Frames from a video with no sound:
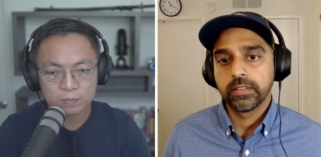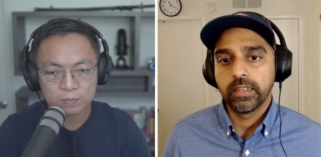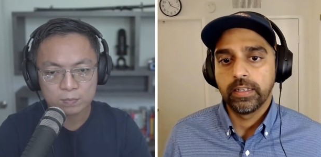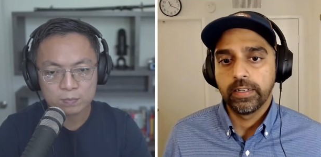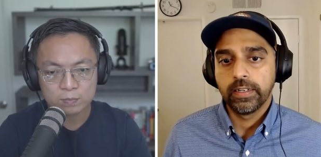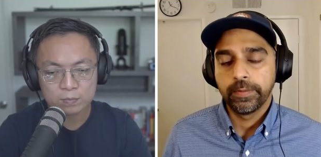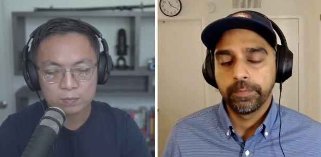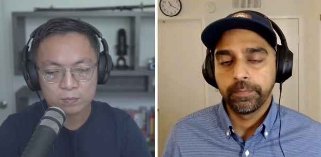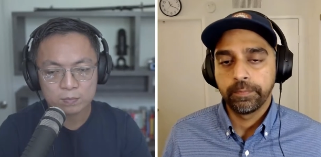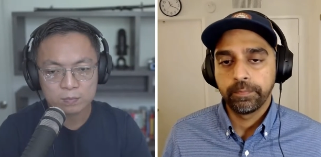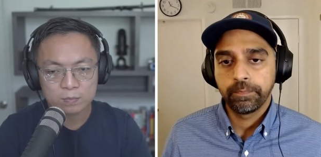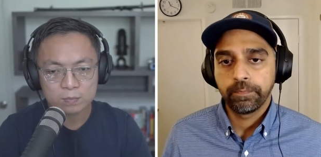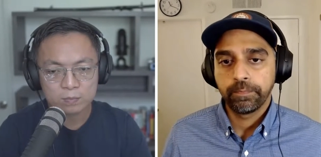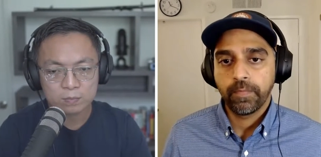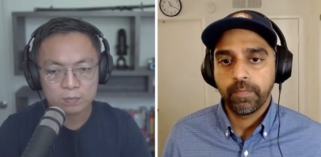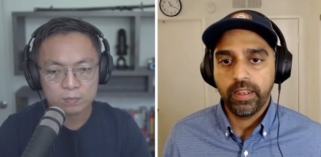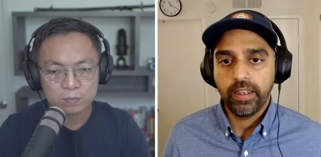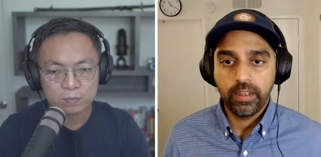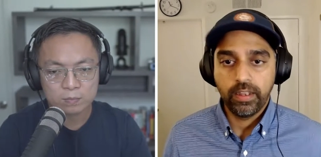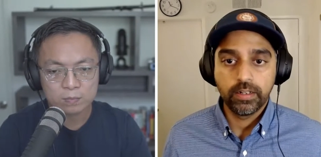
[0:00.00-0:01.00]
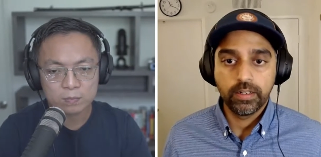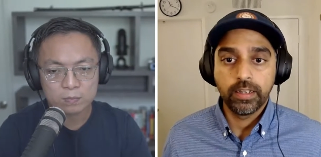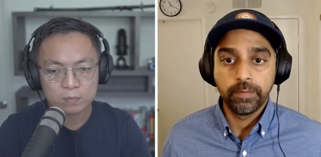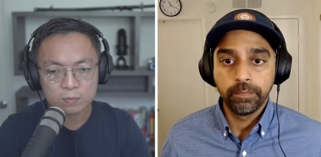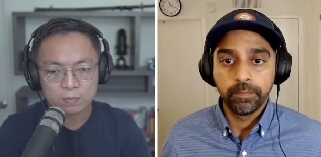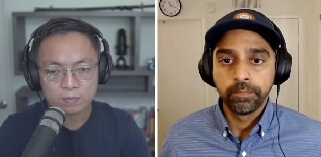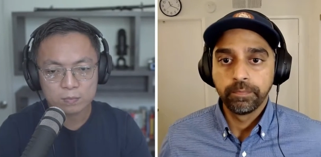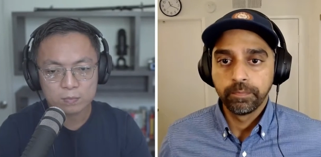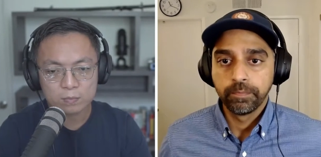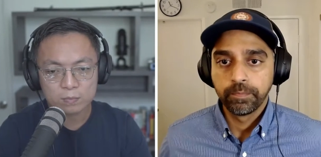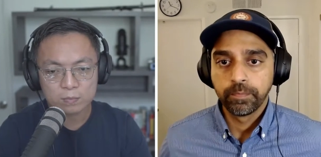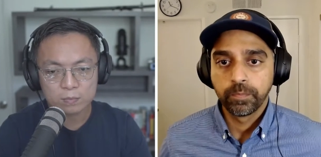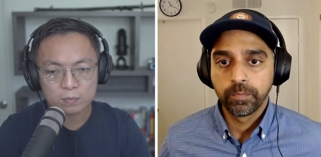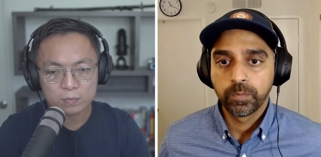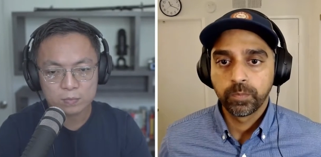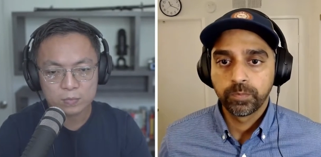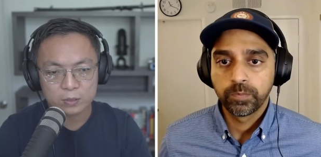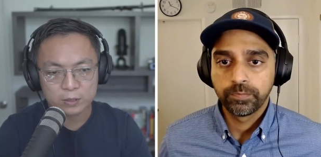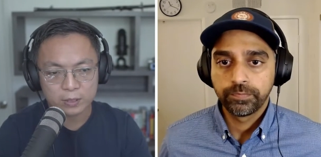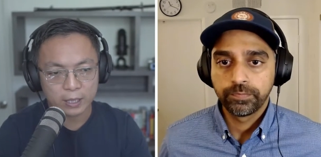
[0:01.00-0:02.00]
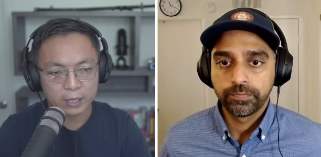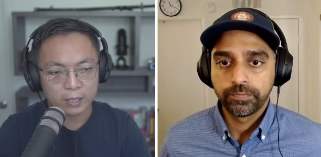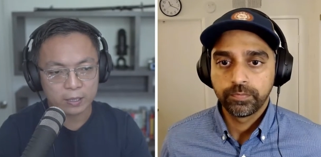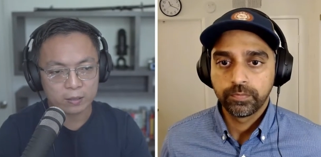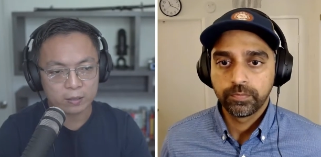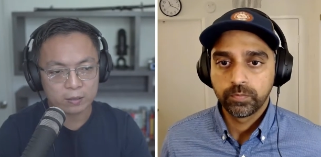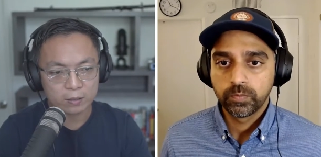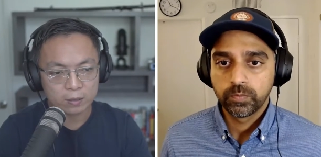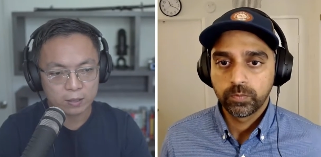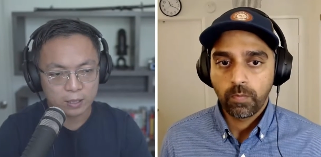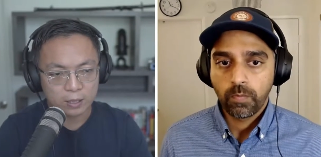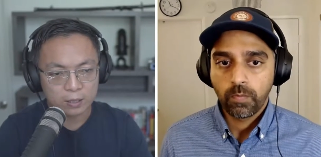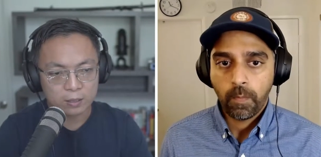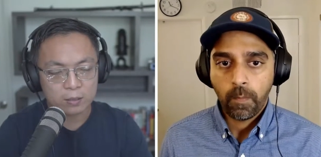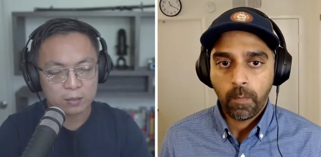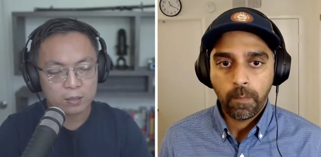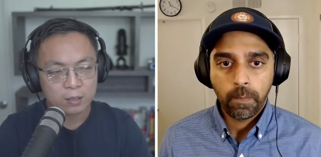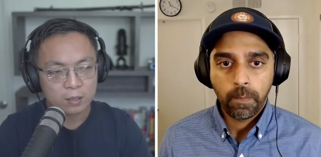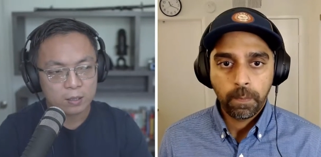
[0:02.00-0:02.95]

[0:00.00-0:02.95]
Speaker 1: um, ahead of
Speaker 2: time. Got it. Got it.